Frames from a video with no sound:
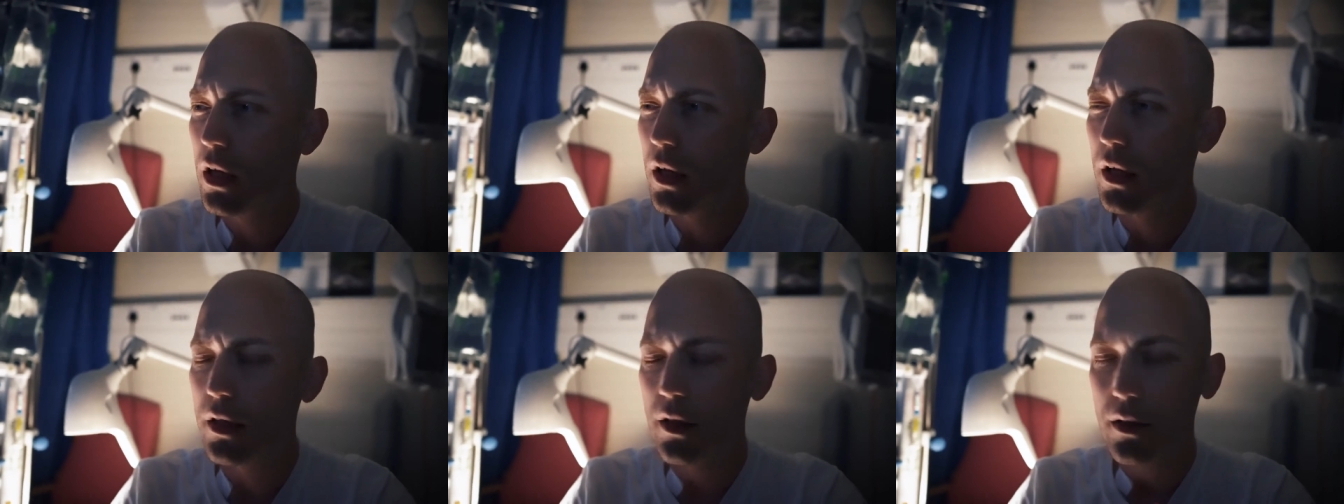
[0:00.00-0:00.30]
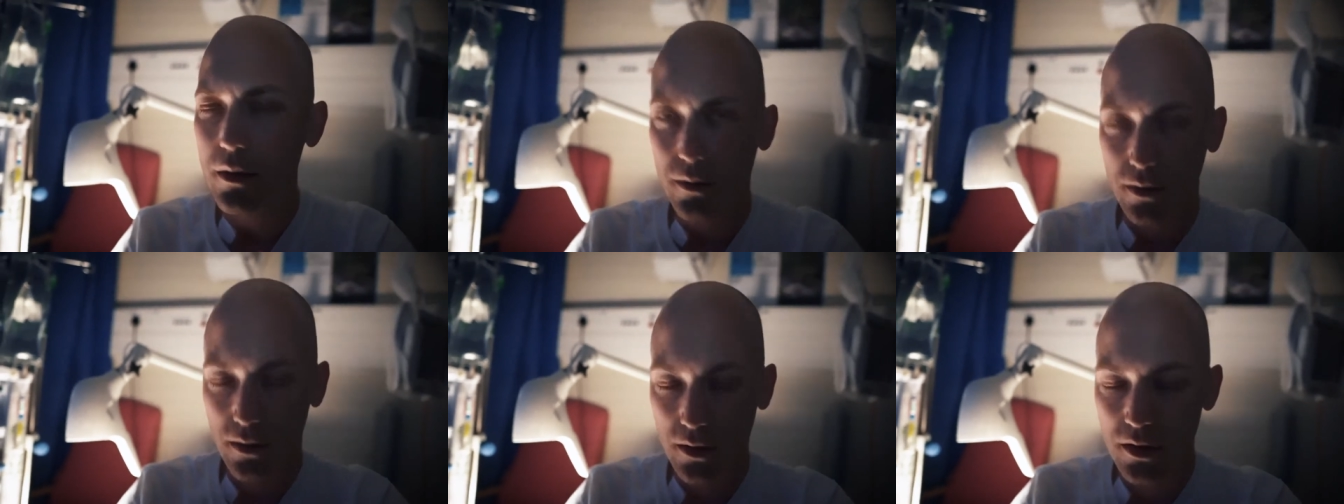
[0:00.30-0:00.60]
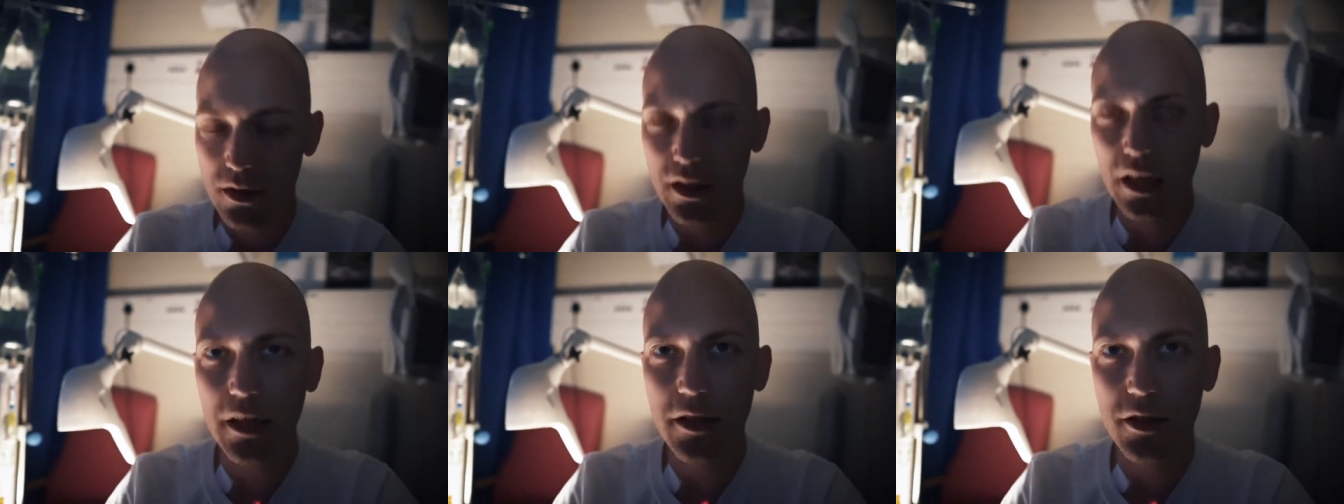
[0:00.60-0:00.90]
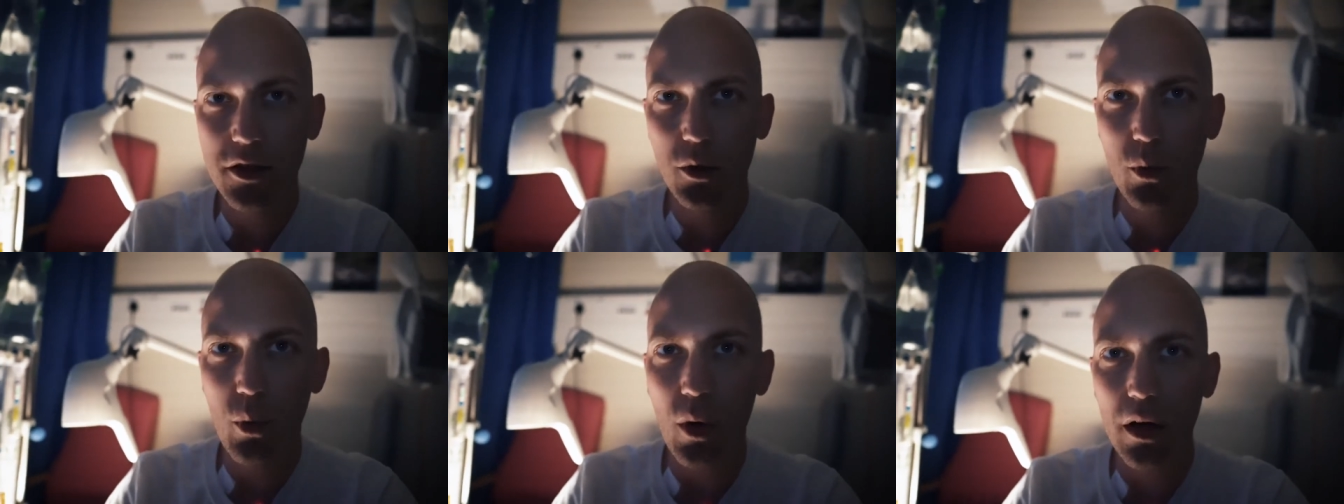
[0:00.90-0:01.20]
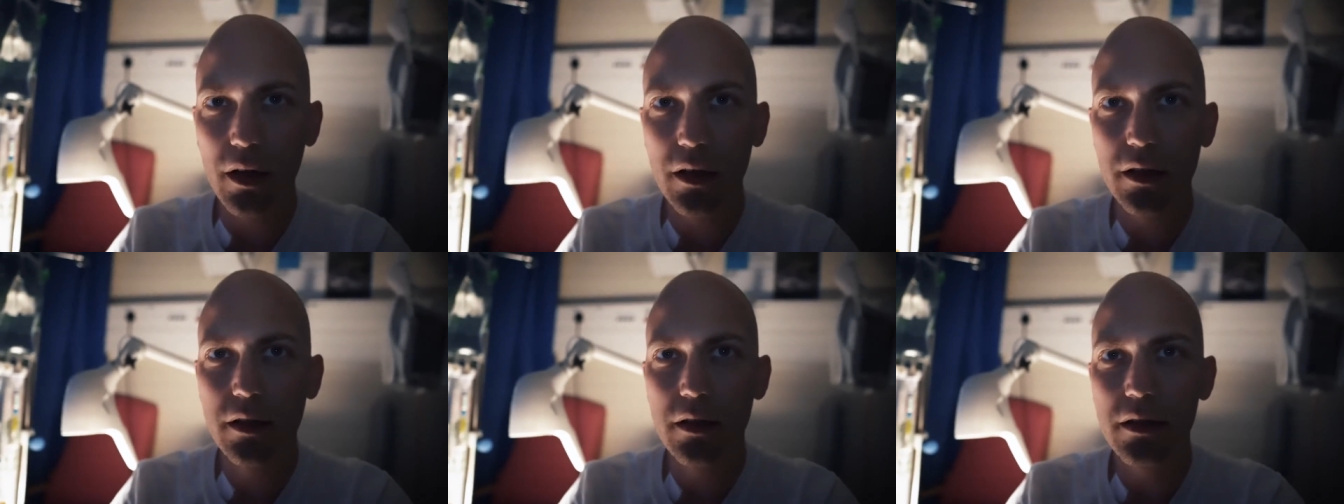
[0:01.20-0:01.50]
uh, 10 to
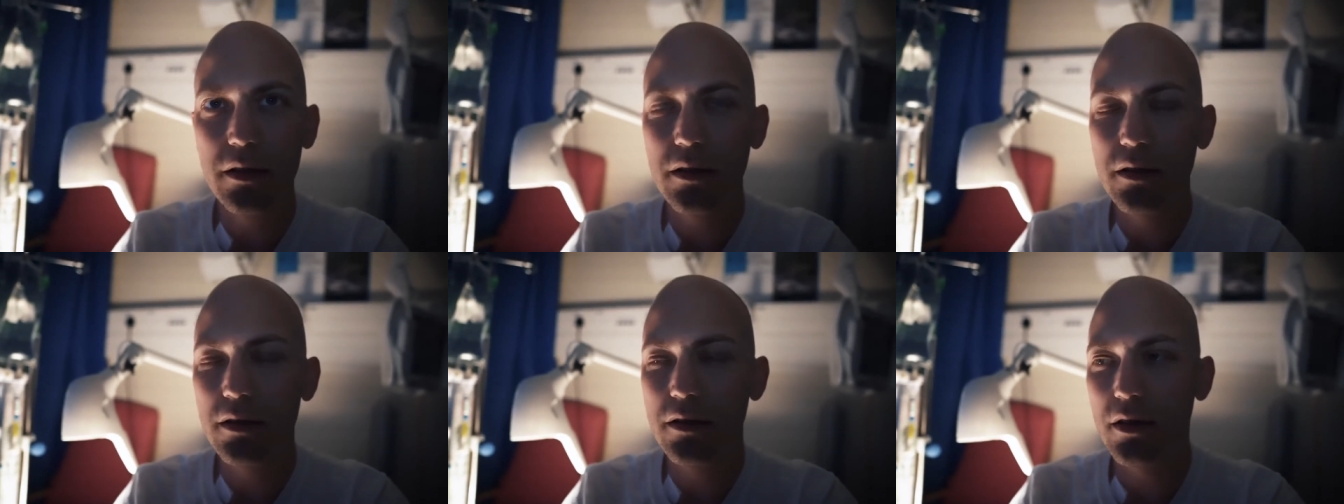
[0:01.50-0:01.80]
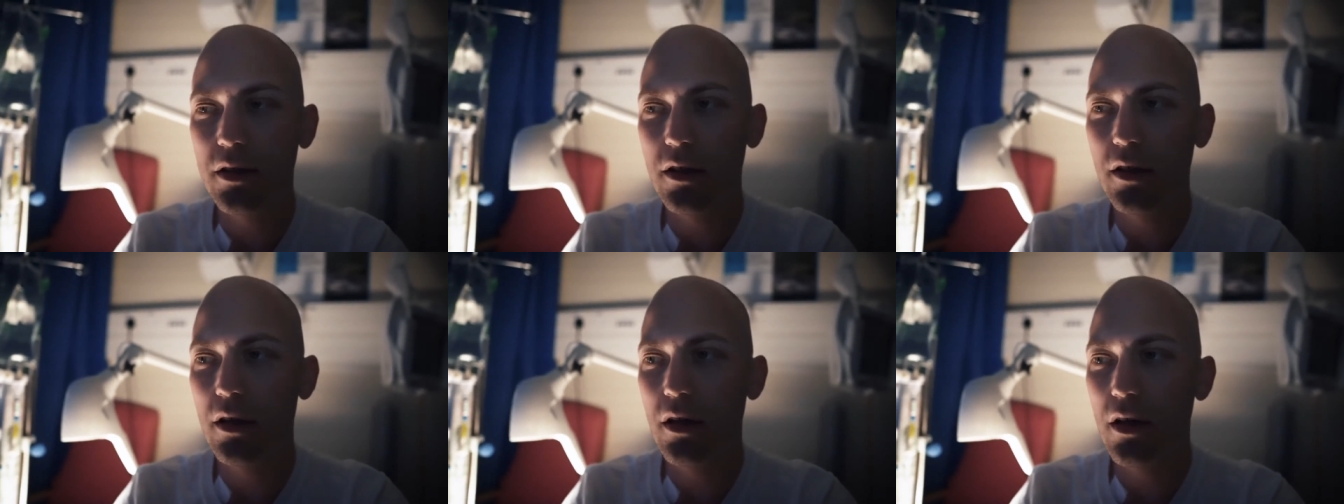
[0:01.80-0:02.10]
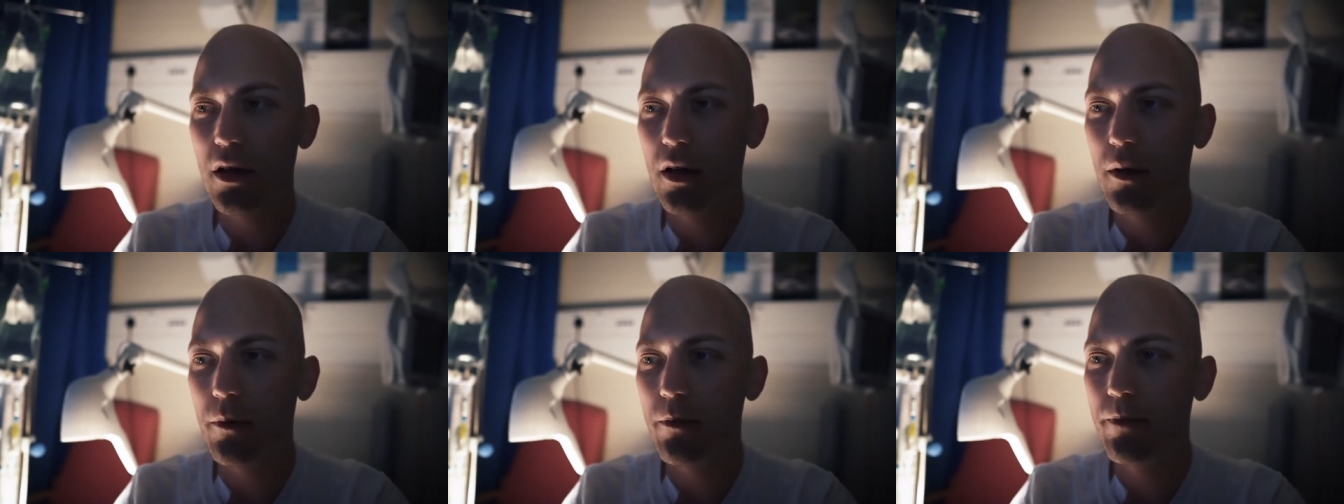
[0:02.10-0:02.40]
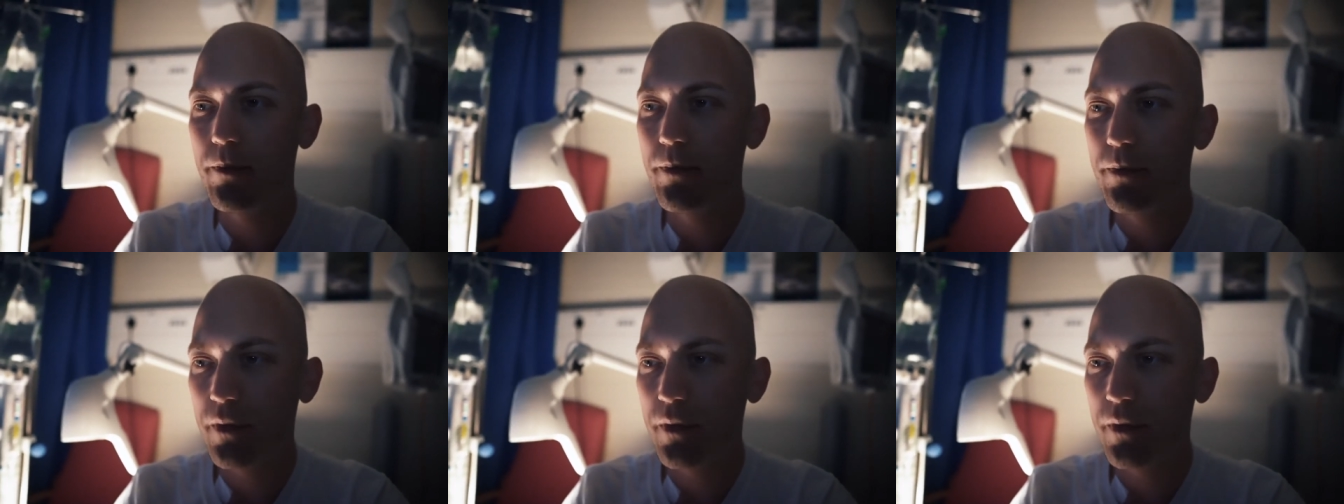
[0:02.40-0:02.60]
1 to um,